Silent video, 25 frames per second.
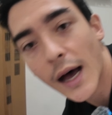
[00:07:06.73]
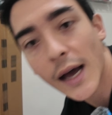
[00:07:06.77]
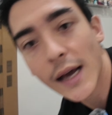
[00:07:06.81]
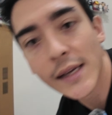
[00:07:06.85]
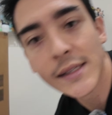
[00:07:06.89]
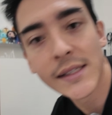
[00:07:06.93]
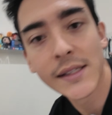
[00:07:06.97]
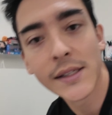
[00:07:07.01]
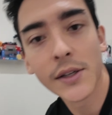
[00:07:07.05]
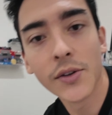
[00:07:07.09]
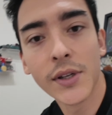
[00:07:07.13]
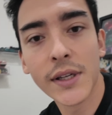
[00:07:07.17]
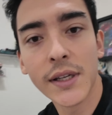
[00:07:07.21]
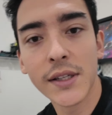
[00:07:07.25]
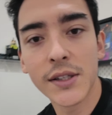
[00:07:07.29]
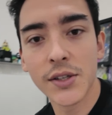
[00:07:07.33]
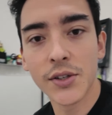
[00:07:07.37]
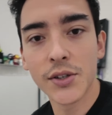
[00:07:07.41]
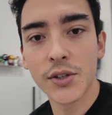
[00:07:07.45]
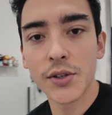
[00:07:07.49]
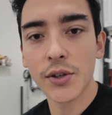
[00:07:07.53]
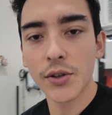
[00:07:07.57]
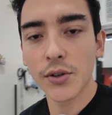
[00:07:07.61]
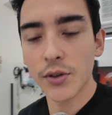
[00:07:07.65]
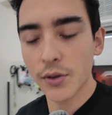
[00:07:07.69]
I still need to
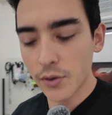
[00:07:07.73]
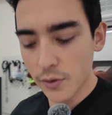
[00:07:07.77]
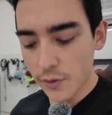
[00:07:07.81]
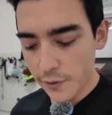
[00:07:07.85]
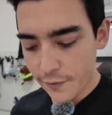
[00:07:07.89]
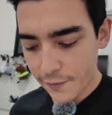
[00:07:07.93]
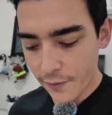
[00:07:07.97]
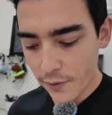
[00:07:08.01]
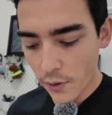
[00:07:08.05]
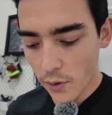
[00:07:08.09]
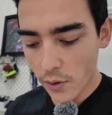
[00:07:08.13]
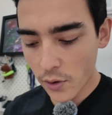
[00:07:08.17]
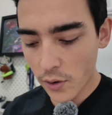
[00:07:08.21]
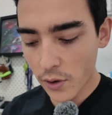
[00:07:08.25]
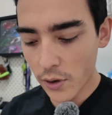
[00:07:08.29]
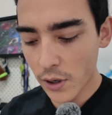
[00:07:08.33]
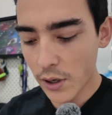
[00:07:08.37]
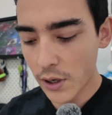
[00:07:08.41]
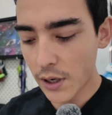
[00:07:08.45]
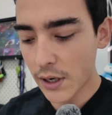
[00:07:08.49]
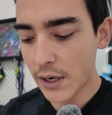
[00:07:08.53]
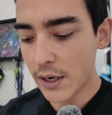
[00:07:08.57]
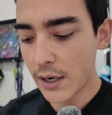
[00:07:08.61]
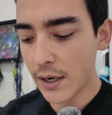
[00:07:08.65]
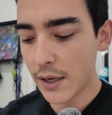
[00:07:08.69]
do
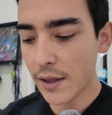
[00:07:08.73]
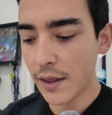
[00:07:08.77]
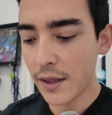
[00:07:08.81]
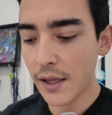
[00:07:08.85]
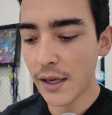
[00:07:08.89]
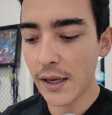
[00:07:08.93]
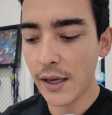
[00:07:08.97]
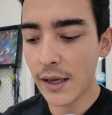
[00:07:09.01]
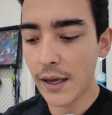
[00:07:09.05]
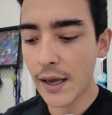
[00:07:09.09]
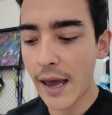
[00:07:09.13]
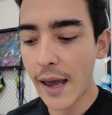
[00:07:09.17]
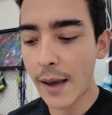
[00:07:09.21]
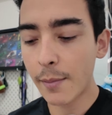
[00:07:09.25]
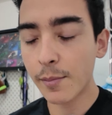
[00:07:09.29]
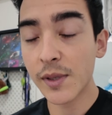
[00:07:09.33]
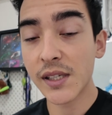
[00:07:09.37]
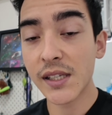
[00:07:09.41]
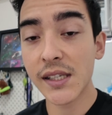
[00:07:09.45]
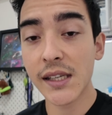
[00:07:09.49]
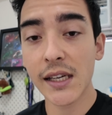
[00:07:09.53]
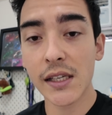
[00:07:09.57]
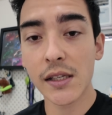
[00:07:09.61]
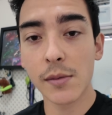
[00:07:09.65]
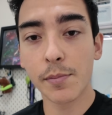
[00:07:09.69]
for the
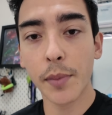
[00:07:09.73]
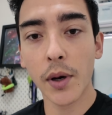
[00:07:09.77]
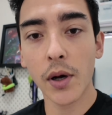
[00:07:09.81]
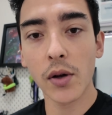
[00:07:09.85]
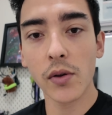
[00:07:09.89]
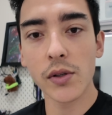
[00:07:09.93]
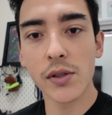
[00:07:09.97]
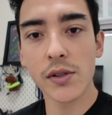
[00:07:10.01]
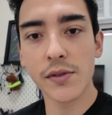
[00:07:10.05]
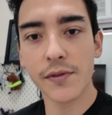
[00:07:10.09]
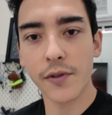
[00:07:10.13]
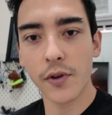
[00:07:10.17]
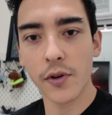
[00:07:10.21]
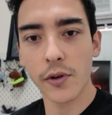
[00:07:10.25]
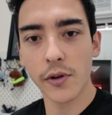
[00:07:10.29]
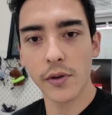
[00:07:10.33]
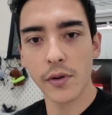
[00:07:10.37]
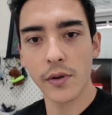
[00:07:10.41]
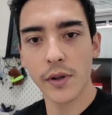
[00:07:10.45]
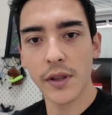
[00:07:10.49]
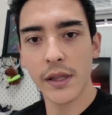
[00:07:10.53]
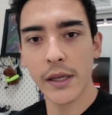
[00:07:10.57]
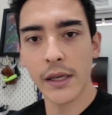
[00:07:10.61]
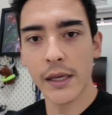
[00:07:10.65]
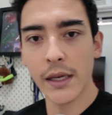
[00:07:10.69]
M6 bolts
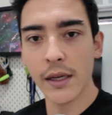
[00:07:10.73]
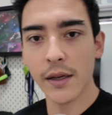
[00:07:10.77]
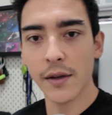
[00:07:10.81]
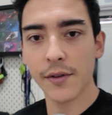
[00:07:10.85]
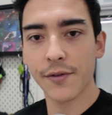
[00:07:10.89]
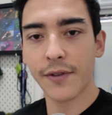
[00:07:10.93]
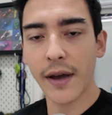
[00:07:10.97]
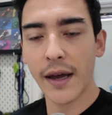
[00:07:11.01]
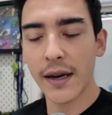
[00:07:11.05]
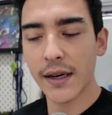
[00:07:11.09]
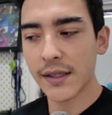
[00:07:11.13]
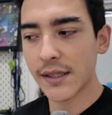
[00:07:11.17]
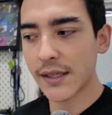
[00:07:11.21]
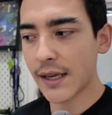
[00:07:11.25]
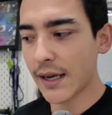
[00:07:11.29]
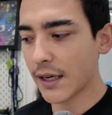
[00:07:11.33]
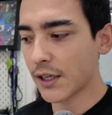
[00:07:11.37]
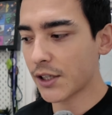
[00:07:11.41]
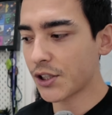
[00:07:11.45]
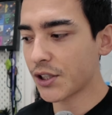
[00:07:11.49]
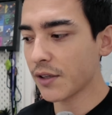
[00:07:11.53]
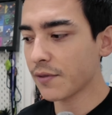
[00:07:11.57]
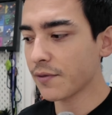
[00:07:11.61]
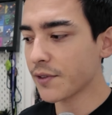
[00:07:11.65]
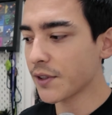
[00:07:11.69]
for the
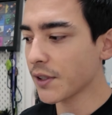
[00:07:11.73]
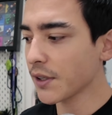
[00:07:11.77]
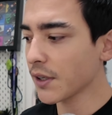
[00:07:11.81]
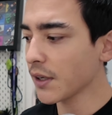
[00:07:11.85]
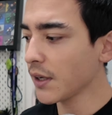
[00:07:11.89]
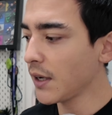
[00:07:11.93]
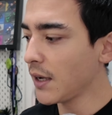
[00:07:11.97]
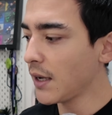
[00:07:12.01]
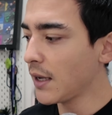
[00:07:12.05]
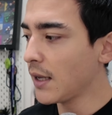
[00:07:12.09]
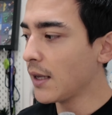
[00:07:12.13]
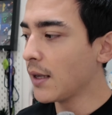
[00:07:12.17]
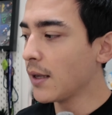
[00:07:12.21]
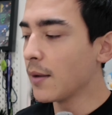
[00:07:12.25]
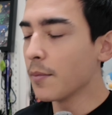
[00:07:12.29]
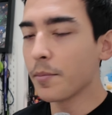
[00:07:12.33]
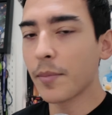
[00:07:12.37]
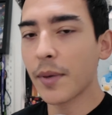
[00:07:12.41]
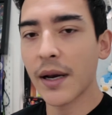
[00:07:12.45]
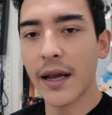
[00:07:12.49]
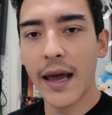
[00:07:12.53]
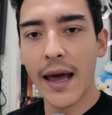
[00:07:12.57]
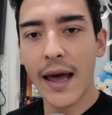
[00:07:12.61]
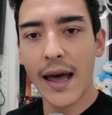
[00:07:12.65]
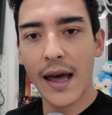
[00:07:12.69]
Fanatec shifter.
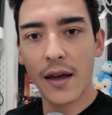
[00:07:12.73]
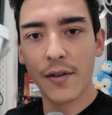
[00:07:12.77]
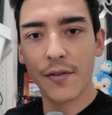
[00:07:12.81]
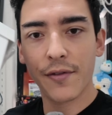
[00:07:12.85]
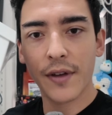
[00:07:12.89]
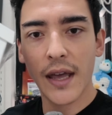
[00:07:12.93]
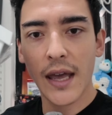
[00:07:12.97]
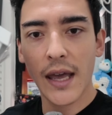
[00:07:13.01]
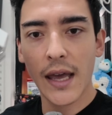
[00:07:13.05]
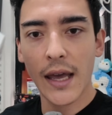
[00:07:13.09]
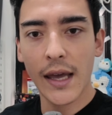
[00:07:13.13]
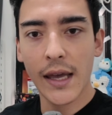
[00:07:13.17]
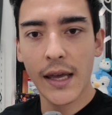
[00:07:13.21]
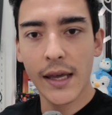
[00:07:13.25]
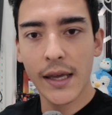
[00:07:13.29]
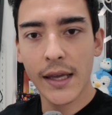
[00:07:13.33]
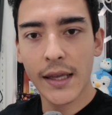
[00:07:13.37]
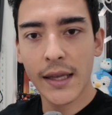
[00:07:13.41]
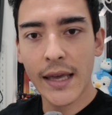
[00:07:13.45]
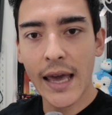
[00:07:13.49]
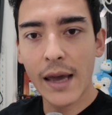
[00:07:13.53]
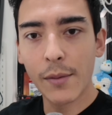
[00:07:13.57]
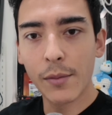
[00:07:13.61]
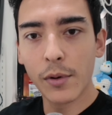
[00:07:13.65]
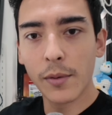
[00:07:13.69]
But I have a
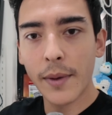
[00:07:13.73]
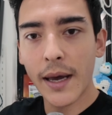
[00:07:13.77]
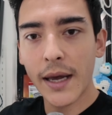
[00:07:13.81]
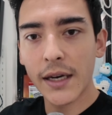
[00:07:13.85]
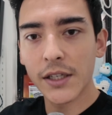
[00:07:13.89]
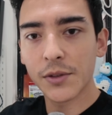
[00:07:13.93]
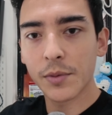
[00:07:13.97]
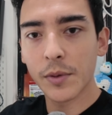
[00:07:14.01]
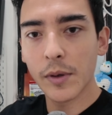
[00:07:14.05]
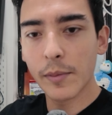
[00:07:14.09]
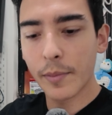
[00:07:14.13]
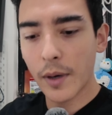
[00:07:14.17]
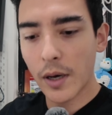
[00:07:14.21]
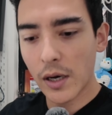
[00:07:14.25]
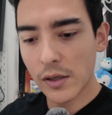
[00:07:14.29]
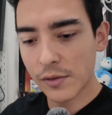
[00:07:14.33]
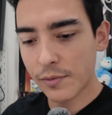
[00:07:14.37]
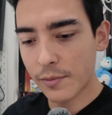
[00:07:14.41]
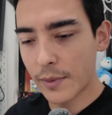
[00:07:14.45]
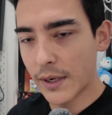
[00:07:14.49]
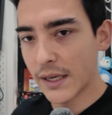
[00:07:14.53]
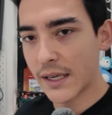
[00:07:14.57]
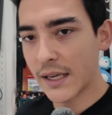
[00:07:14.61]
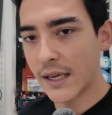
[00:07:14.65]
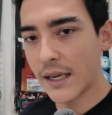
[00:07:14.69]
cable management box
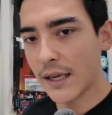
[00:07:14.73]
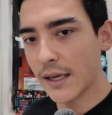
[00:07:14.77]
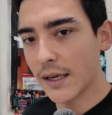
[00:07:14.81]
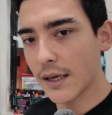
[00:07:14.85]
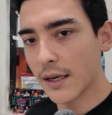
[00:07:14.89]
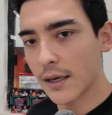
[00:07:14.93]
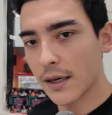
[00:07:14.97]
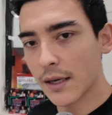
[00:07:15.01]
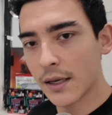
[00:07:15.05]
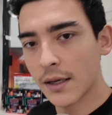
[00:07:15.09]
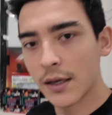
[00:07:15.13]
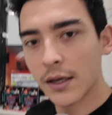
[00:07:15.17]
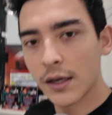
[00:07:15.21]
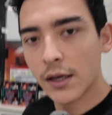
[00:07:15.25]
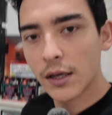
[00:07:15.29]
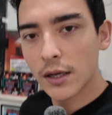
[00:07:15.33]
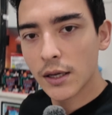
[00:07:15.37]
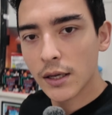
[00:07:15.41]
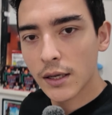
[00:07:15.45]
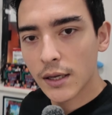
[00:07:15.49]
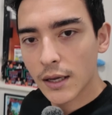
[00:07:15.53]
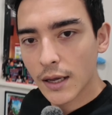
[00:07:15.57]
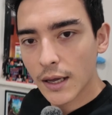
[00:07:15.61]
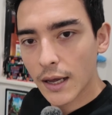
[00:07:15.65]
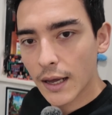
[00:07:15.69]
from IKEA
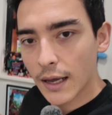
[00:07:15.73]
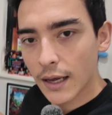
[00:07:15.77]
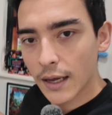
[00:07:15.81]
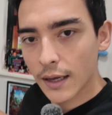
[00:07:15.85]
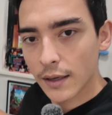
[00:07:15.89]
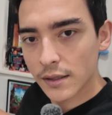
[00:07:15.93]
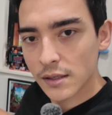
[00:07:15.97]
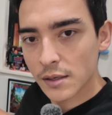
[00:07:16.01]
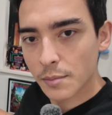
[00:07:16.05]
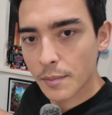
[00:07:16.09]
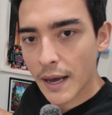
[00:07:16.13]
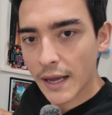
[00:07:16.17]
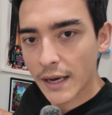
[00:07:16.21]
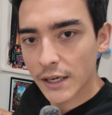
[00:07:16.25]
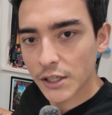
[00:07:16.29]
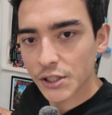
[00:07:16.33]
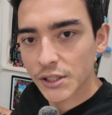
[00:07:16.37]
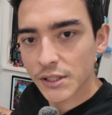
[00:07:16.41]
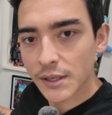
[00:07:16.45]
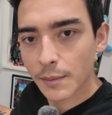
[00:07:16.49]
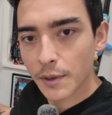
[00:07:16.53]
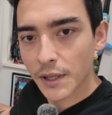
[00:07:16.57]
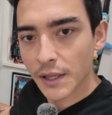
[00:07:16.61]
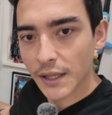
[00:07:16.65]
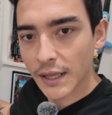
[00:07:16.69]
to
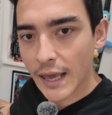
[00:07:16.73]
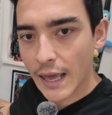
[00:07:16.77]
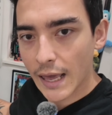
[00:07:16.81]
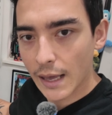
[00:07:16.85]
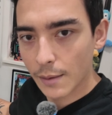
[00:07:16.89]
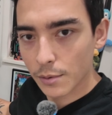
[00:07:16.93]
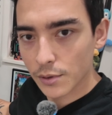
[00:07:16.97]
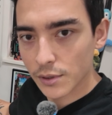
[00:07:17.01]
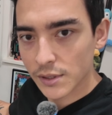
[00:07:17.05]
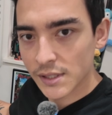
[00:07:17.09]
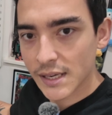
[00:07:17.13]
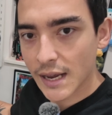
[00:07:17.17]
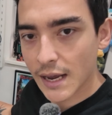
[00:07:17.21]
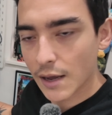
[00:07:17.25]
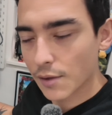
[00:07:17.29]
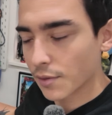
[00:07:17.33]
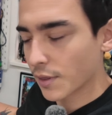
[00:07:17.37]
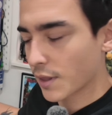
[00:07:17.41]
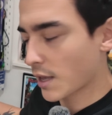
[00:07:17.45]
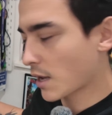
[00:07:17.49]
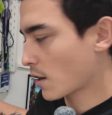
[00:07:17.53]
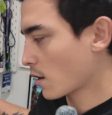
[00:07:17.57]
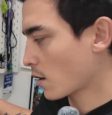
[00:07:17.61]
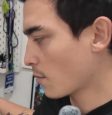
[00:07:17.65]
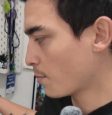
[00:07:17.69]
manage some of the cables down
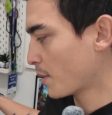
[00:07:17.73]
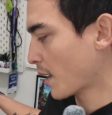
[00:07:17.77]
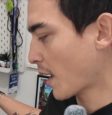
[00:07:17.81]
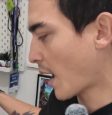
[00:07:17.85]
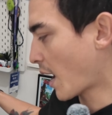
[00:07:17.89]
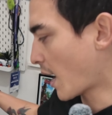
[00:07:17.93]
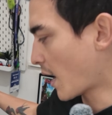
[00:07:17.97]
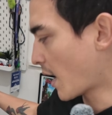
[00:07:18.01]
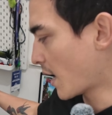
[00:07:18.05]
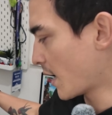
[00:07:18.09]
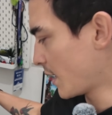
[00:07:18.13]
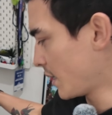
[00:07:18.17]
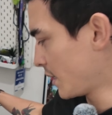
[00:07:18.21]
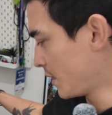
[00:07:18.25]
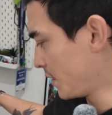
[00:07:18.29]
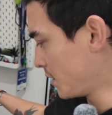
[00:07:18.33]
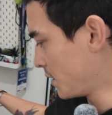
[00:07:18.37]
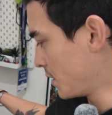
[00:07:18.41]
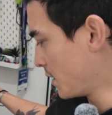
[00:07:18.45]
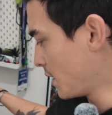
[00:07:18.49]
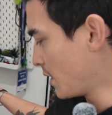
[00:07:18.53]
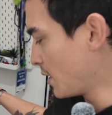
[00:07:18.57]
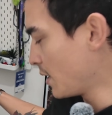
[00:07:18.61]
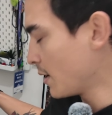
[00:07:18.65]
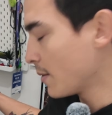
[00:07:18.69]
there
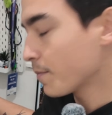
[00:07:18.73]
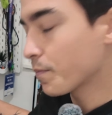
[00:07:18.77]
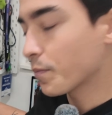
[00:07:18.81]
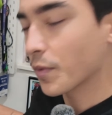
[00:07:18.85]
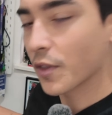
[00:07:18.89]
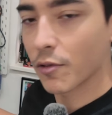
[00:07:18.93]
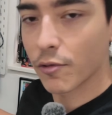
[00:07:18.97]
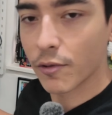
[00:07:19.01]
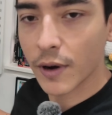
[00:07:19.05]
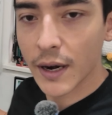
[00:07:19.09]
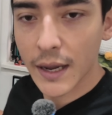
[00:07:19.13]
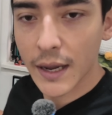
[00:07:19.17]
behind the